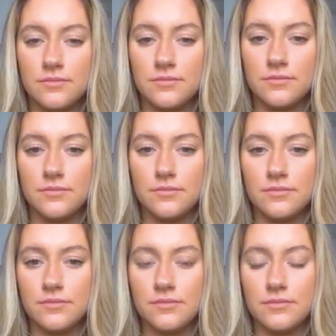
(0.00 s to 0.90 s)

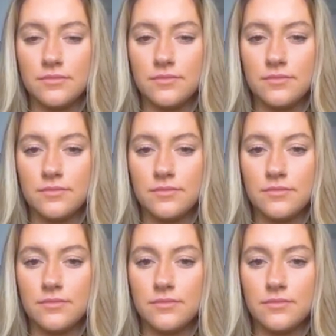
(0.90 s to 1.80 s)

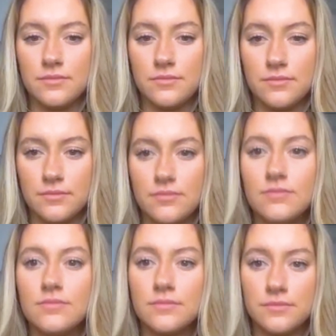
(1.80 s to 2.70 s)

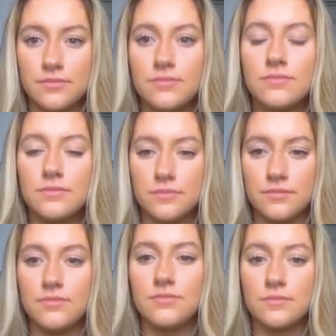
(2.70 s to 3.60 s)

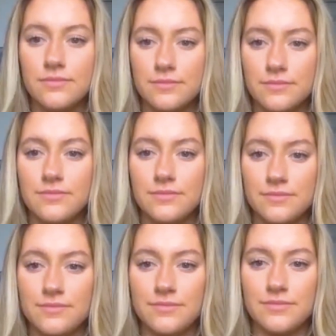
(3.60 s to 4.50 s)

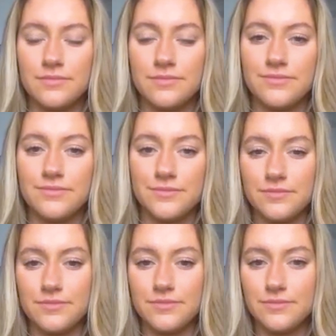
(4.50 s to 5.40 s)

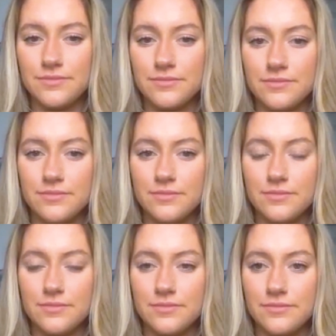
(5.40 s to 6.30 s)

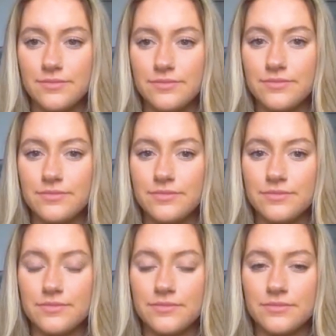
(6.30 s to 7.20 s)

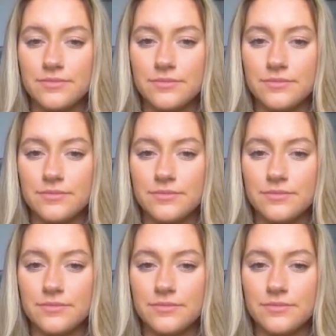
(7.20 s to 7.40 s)
(silent)